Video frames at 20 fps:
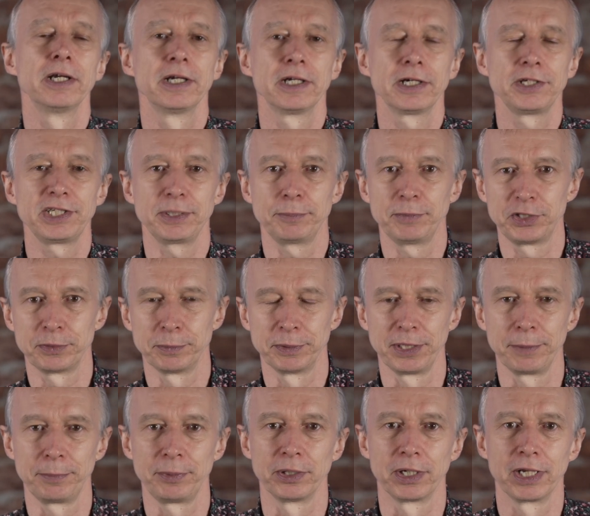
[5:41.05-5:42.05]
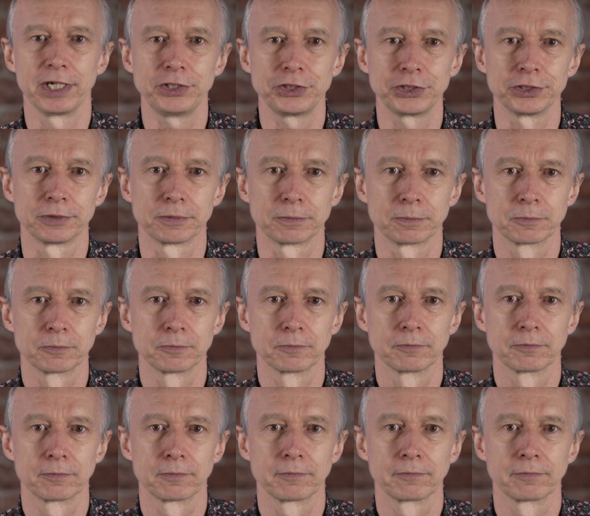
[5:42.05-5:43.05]
and image manipulation.
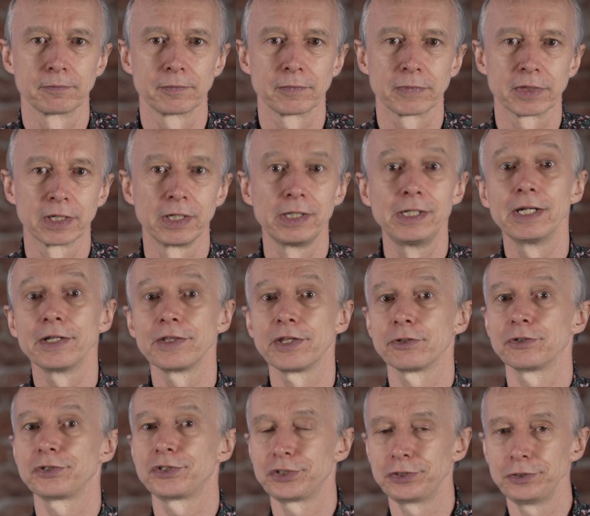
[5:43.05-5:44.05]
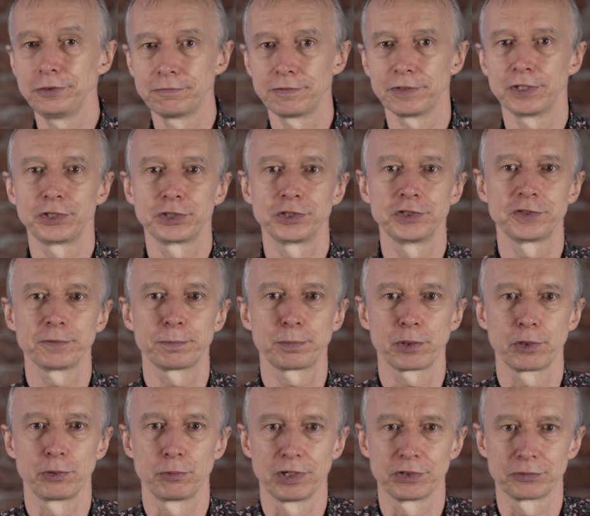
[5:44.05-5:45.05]
There are 2 versions of
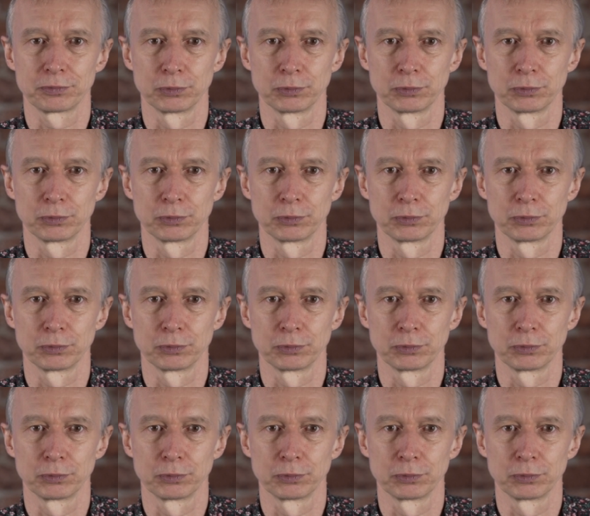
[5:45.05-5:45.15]
ProRes